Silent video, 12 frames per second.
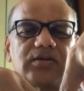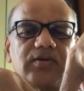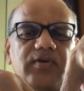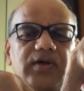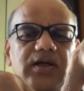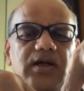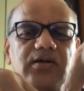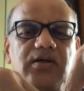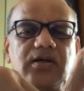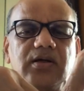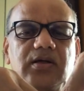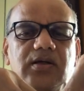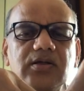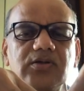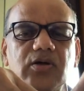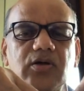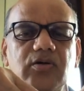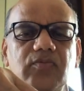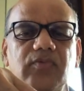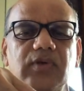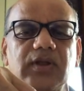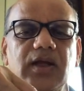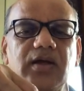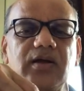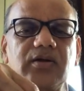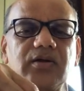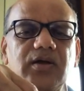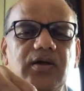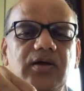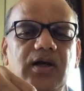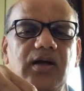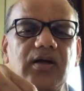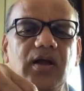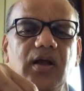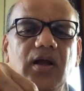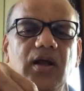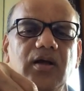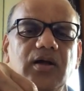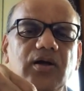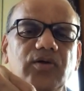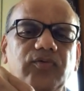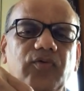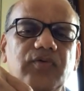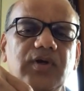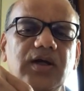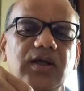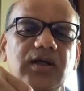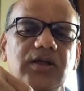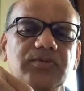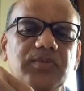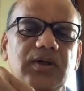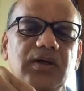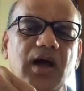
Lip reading: 70-80 degrees, or one can enter it at 10 to 15 degrees, but the